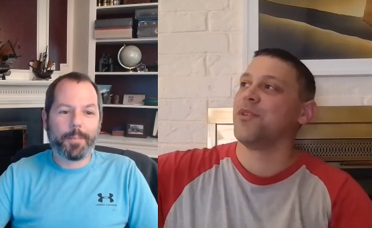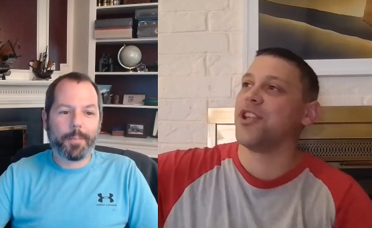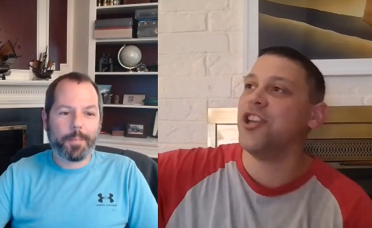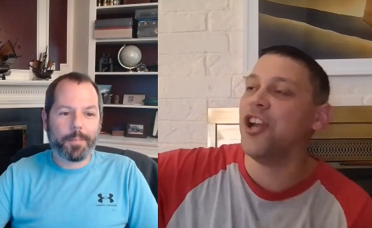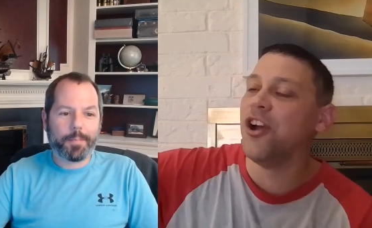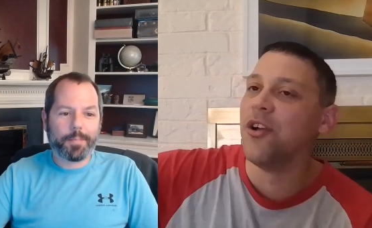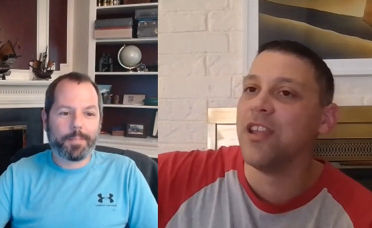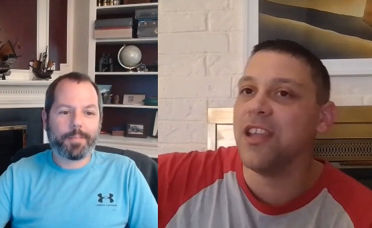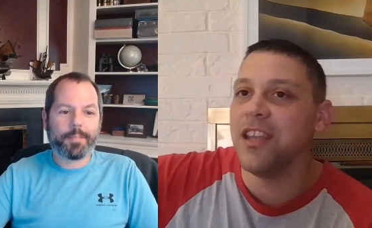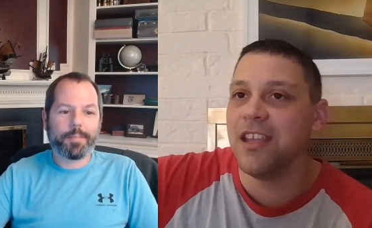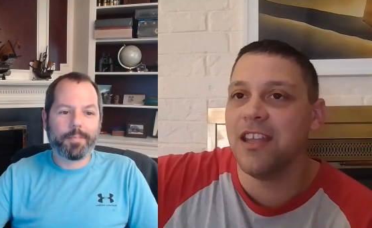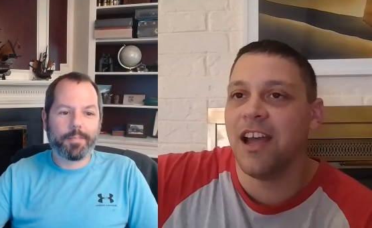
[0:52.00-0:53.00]
Speaker 1: but you
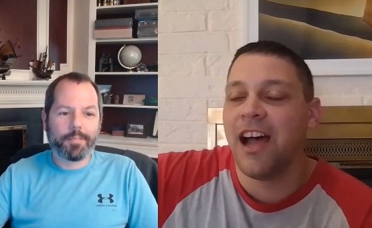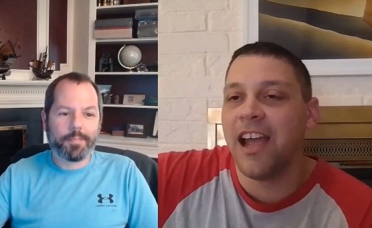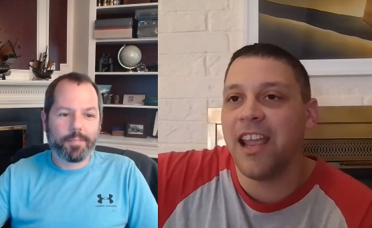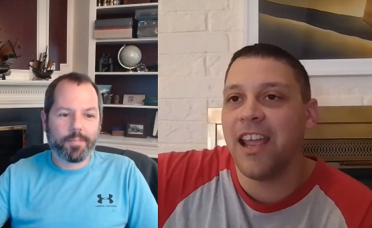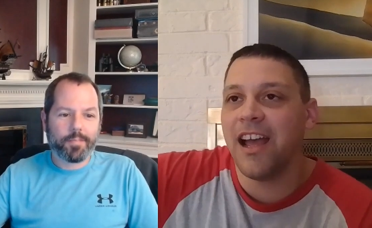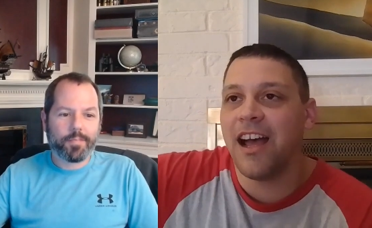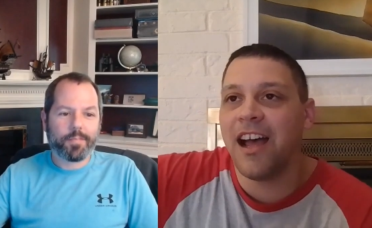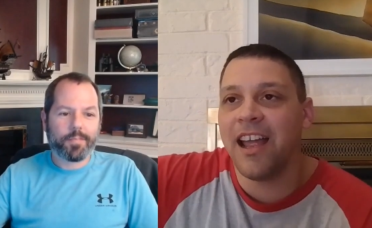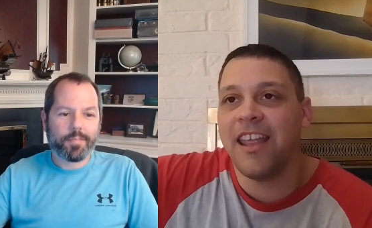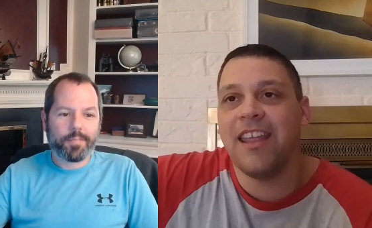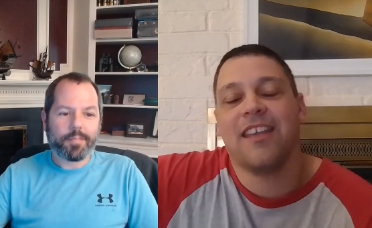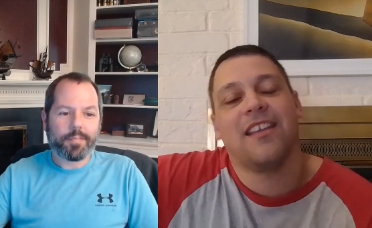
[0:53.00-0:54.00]
know, I
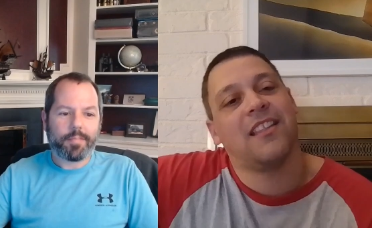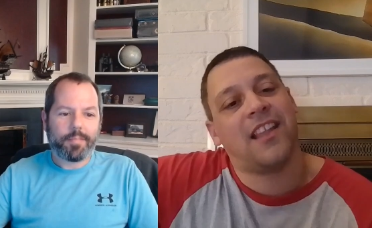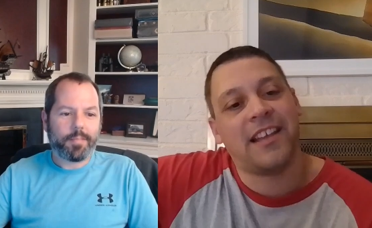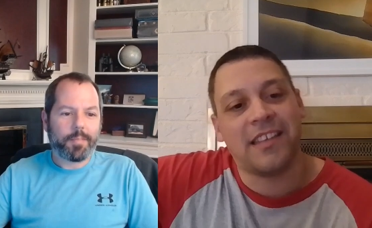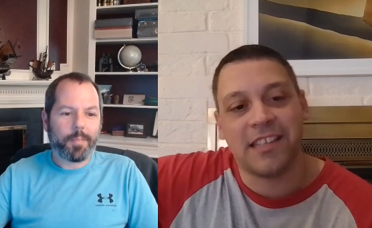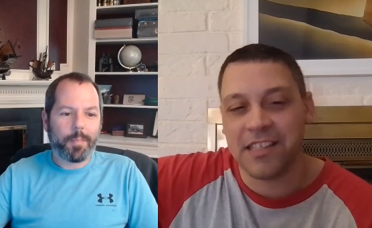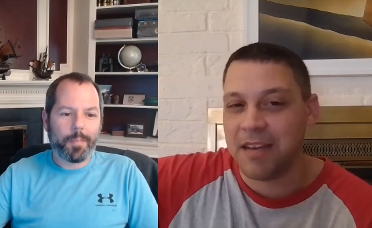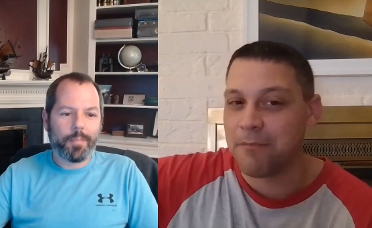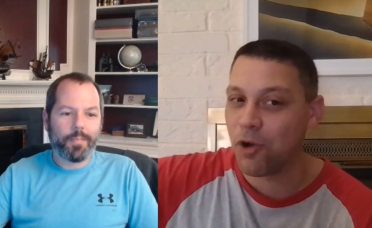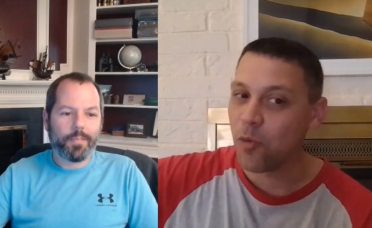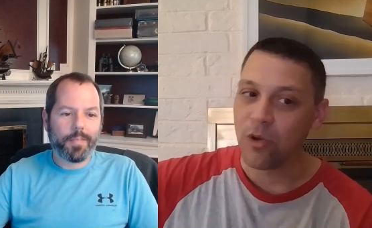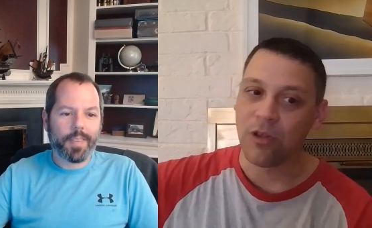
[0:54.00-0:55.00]
I like to
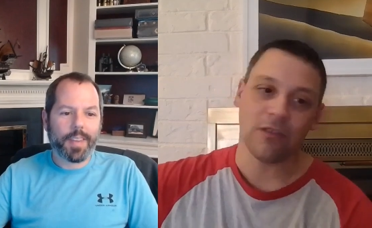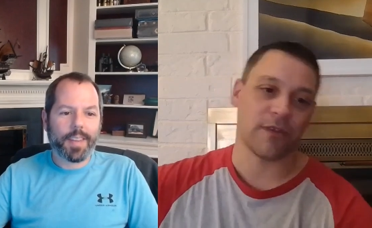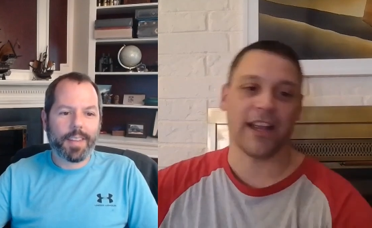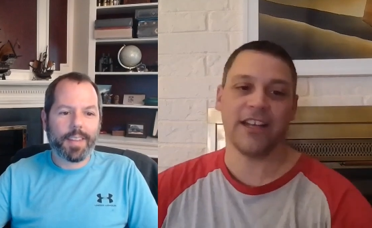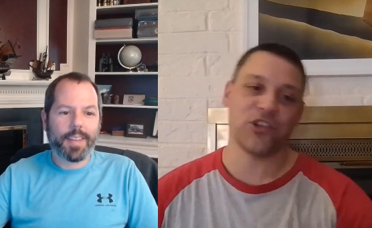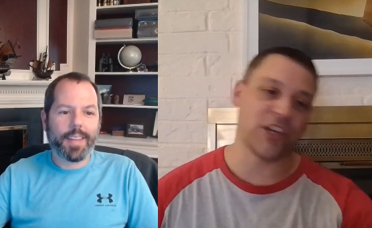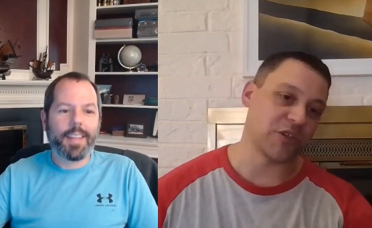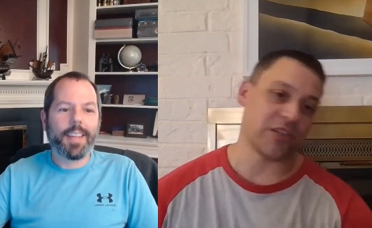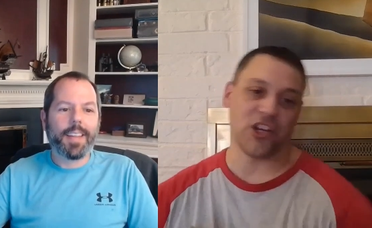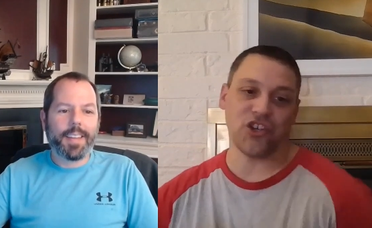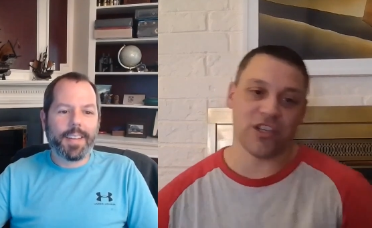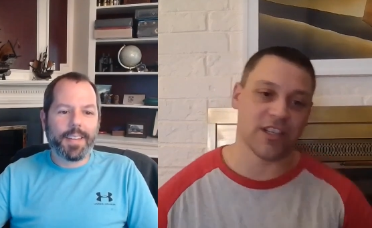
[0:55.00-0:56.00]
stay mobile, right?
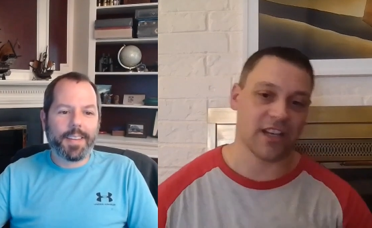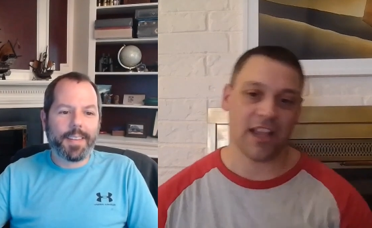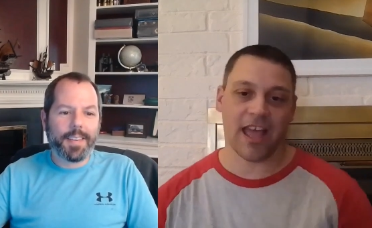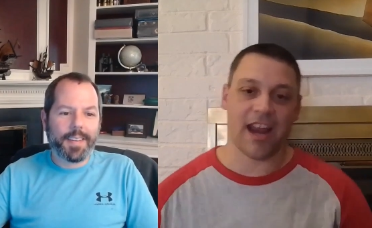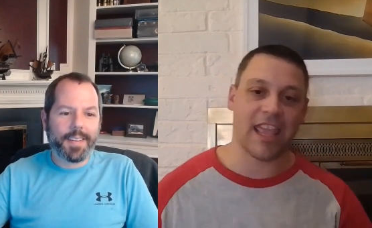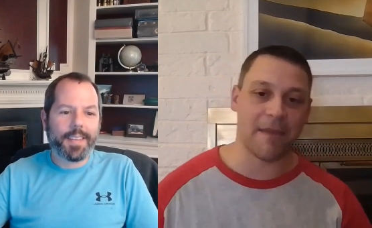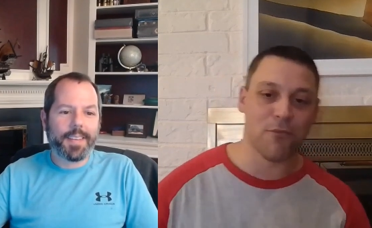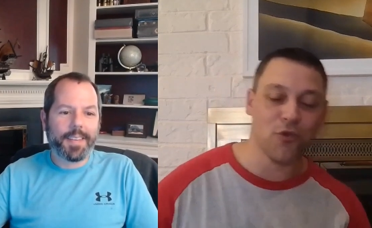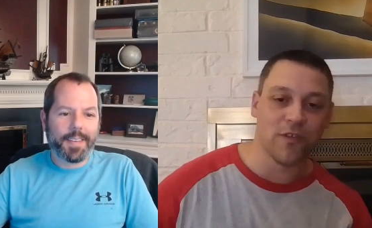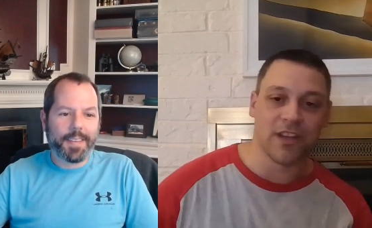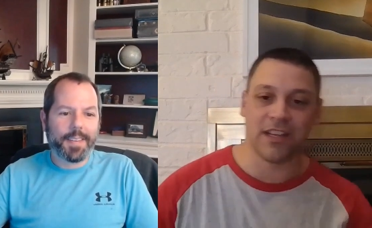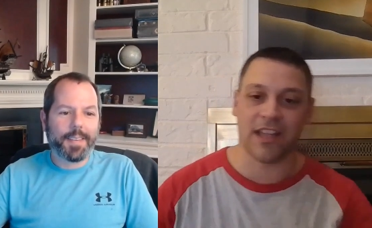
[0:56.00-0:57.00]
transportation. gotta
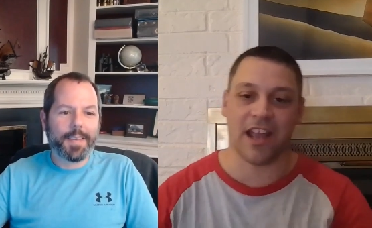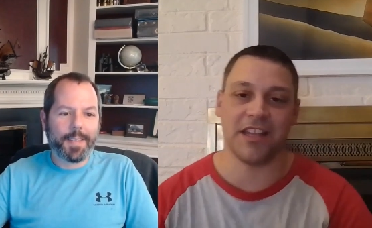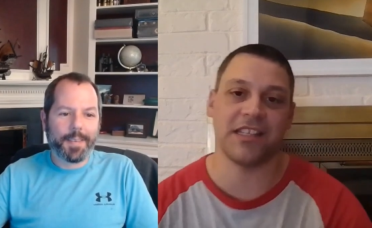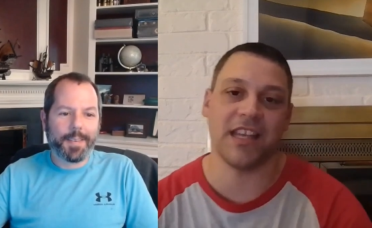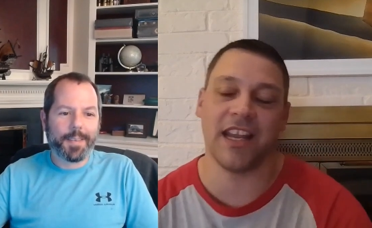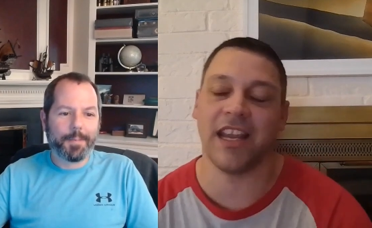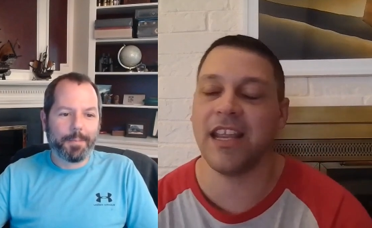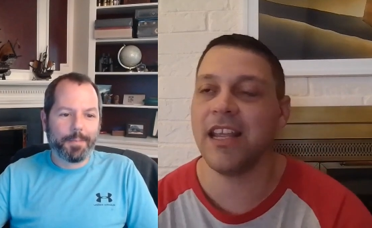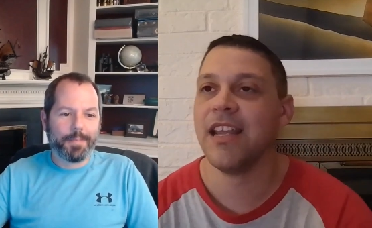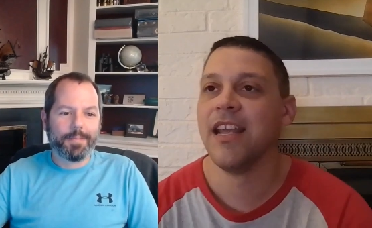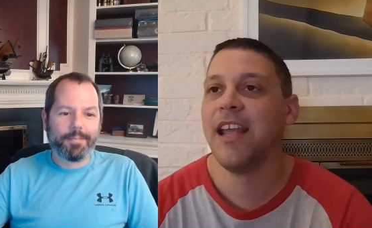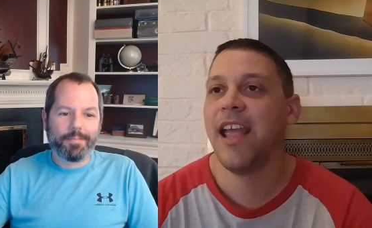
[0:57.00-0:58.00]
get moving, gotta
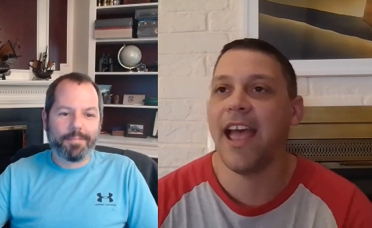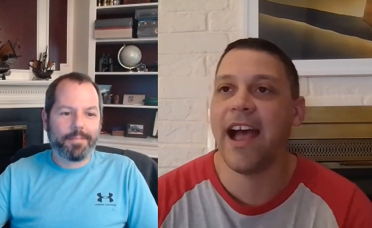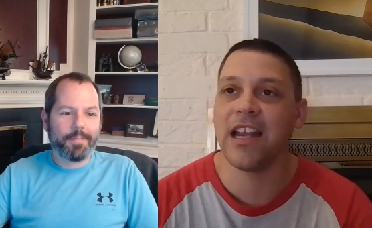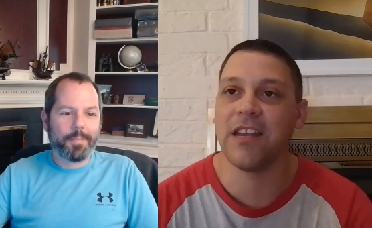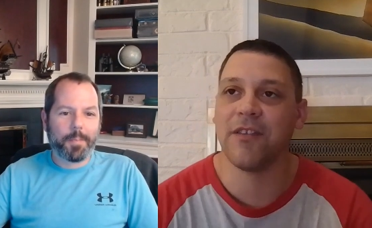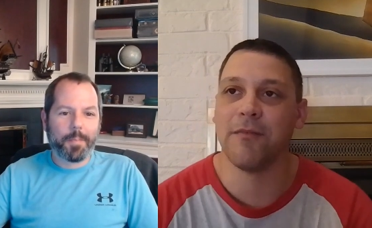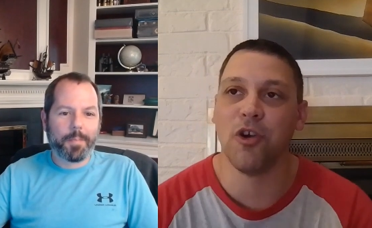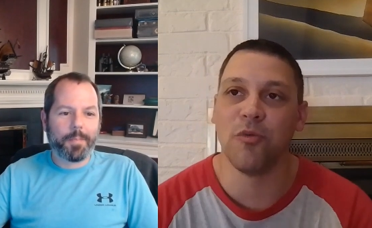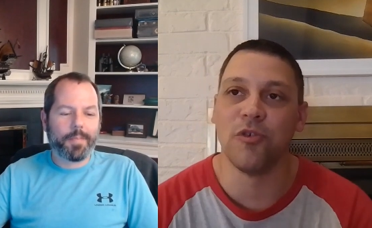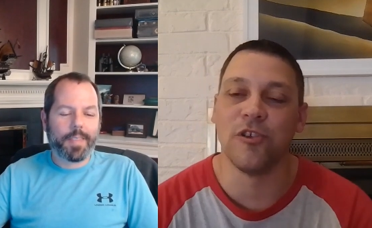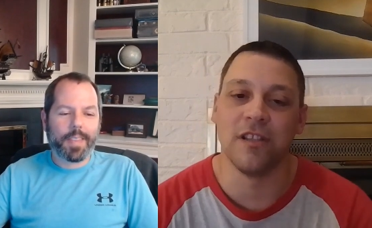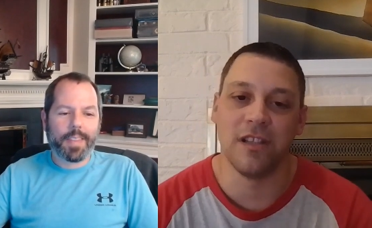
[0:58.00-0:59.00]
stay active
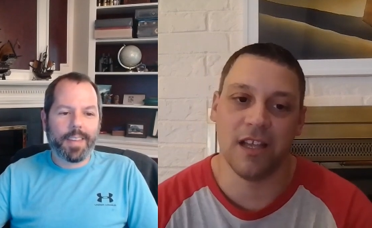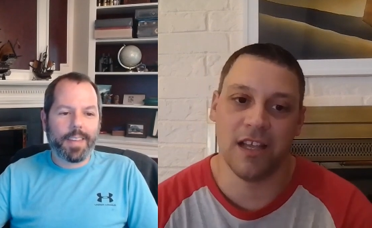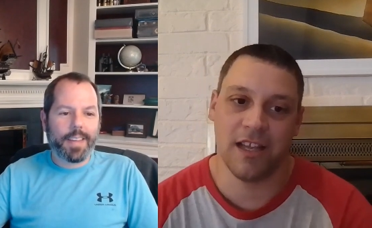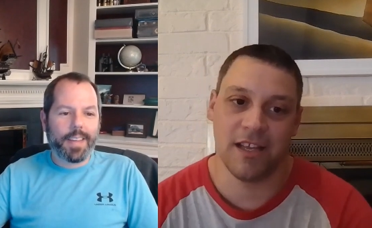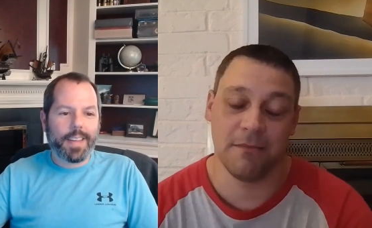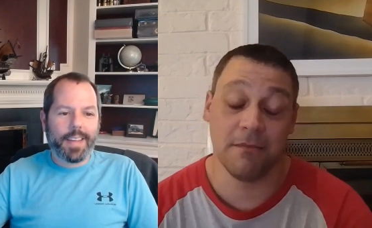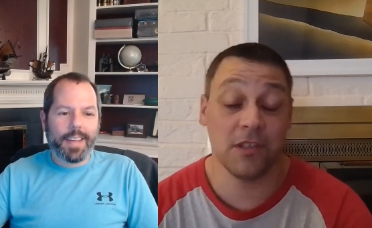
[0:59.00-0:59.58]
and mobile. Uh,